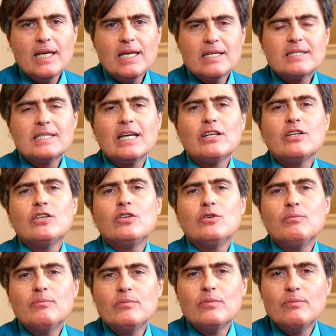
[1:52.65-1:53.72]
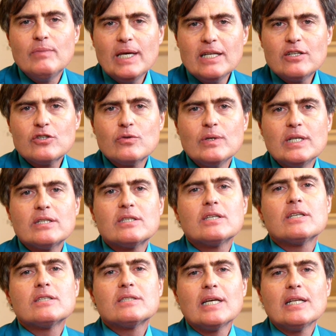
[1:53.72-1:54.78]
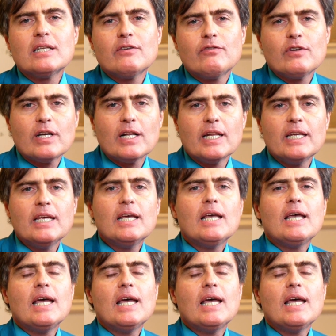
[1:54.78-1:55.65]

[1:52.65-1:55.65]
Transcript: is that you may treat scientifically